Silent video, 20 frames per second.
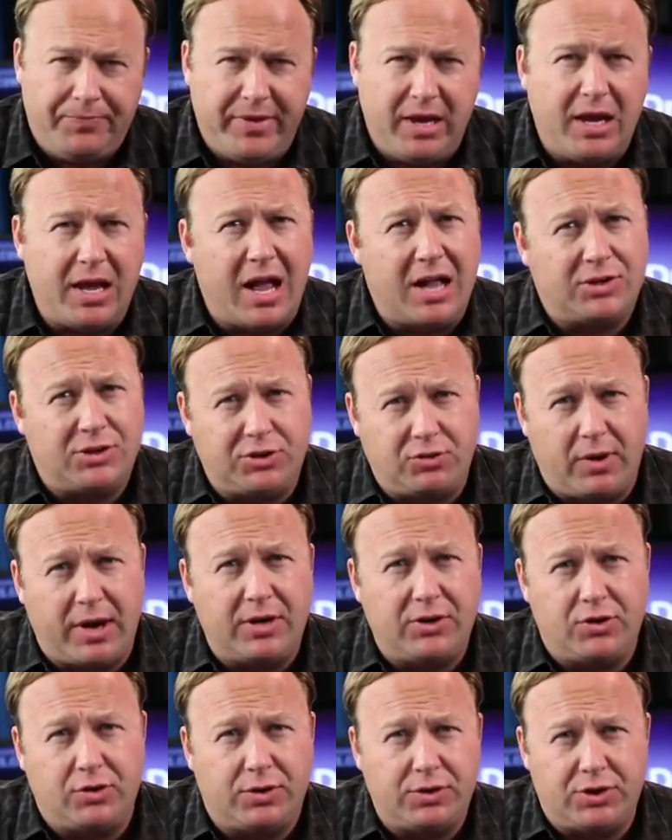It got
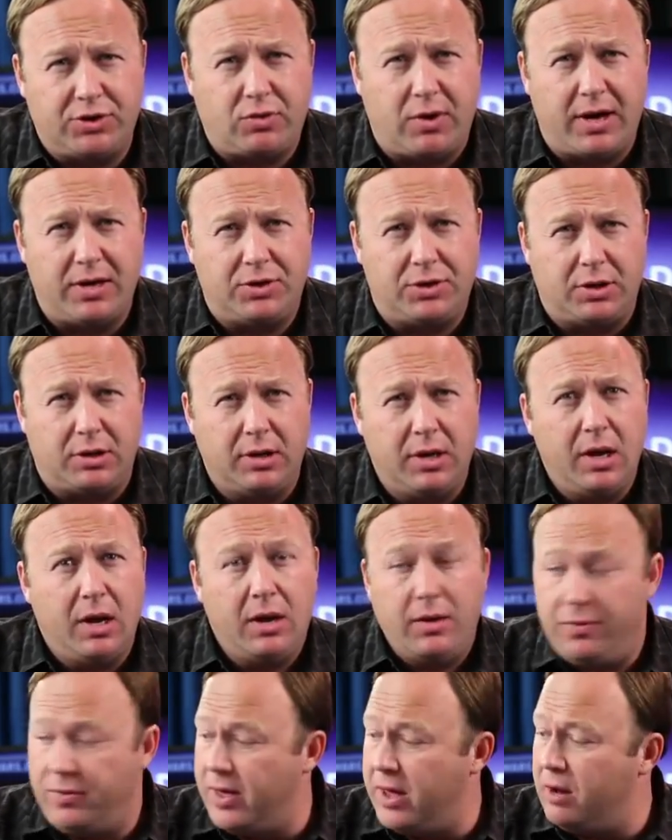stranger and stranger.
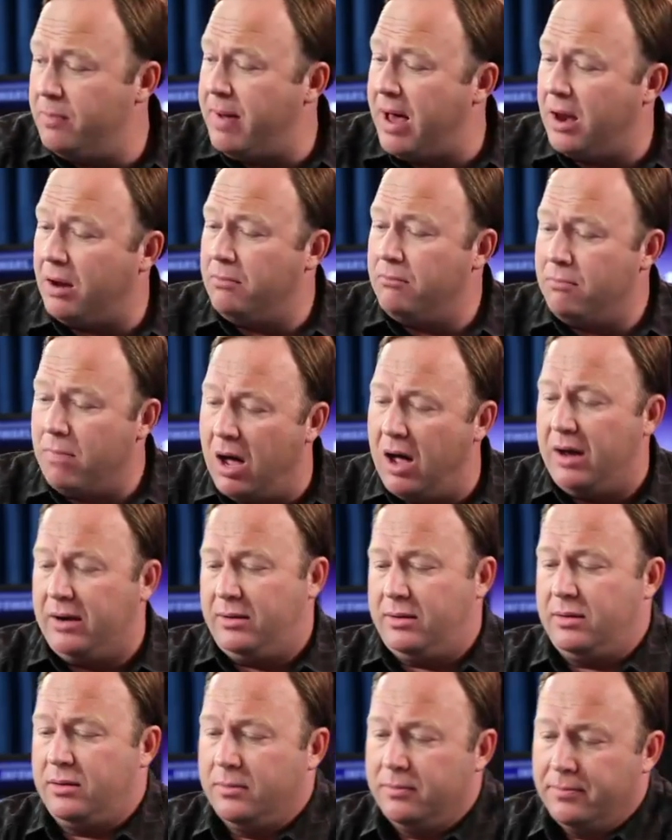Then about a
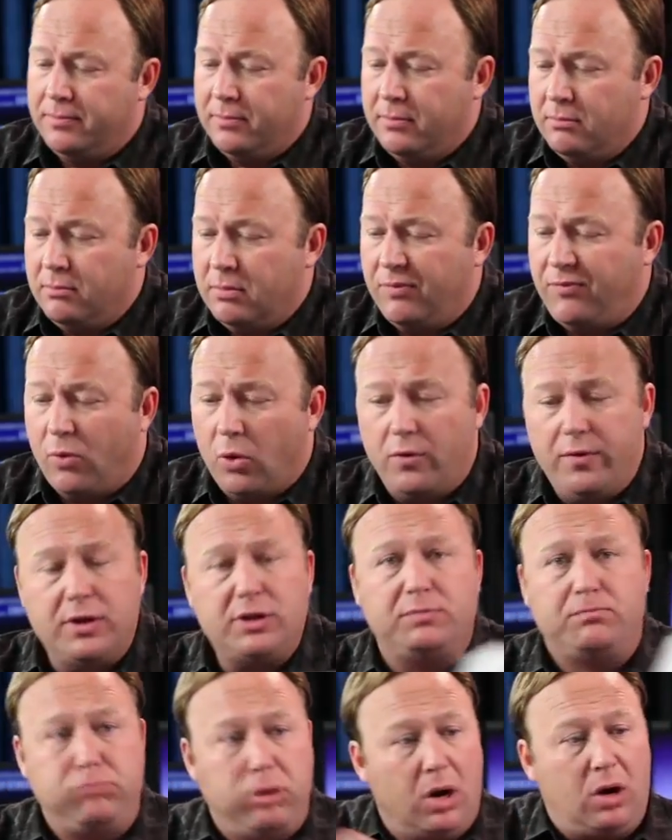month before
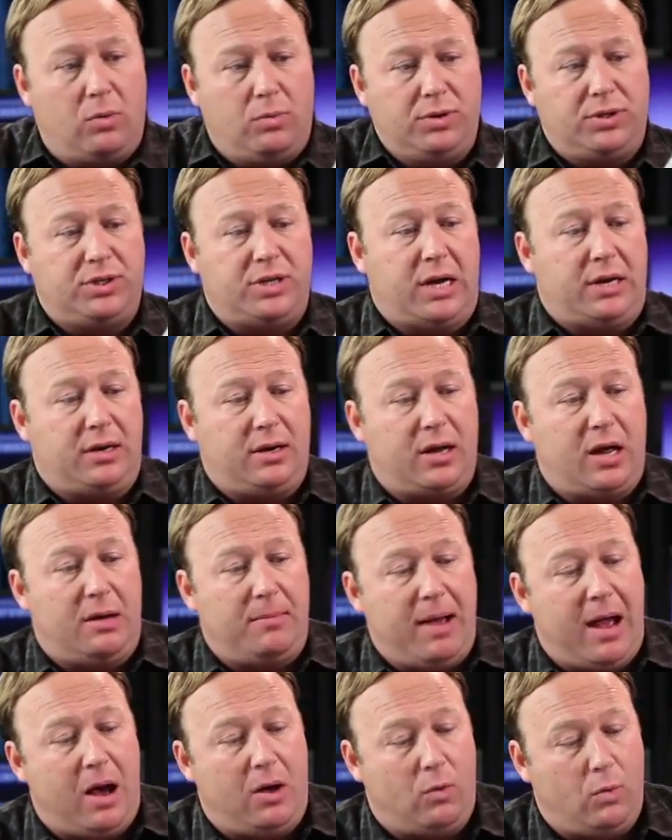this book was set to
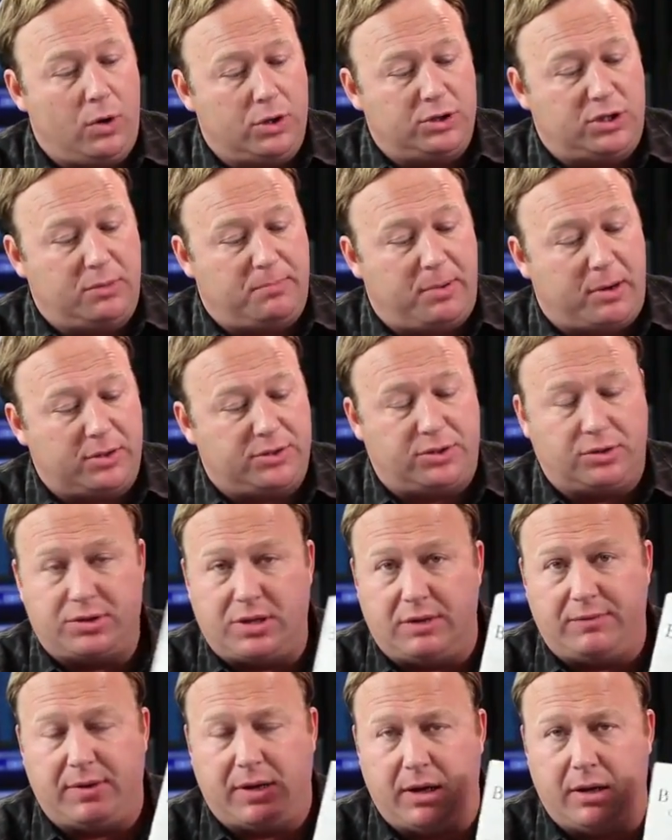come out, Where's the Birth
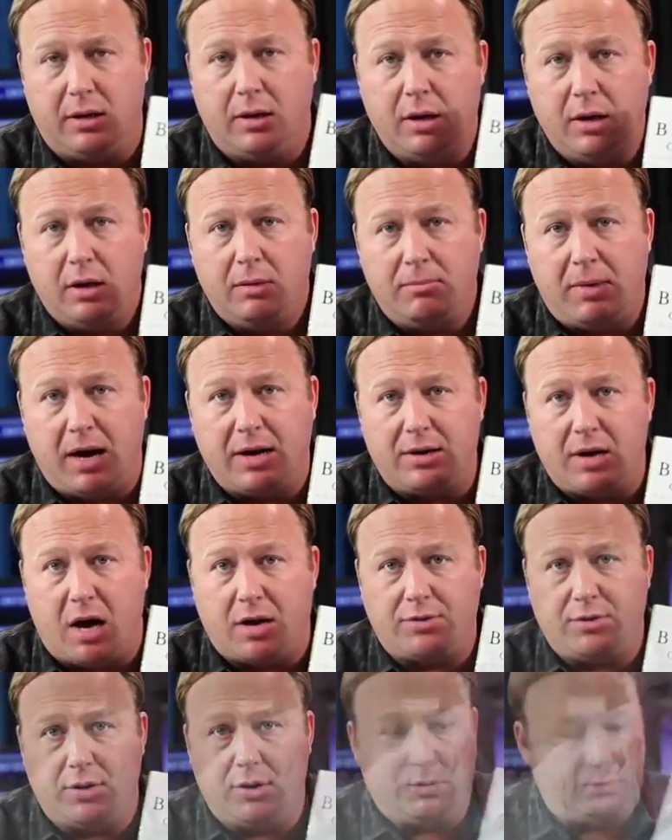Certificate by
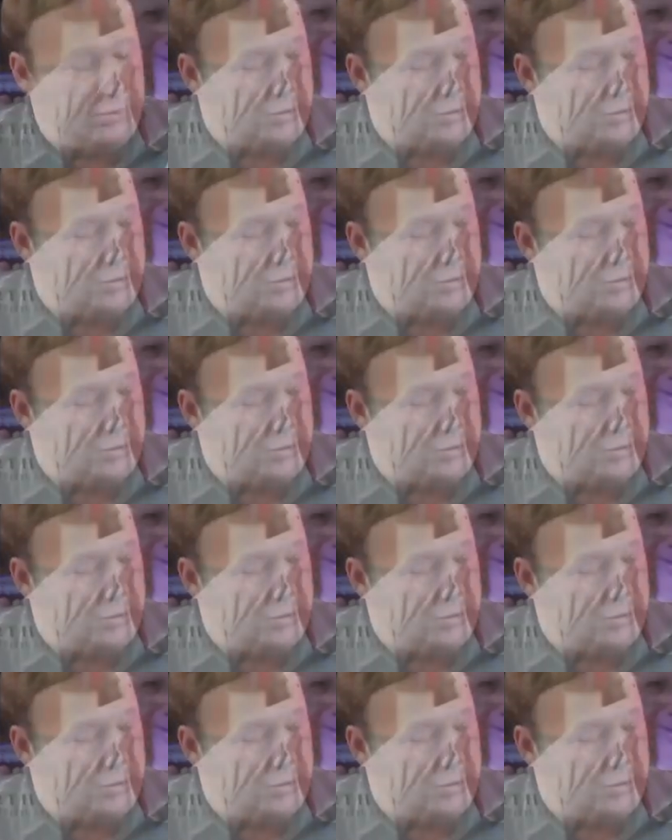Dr.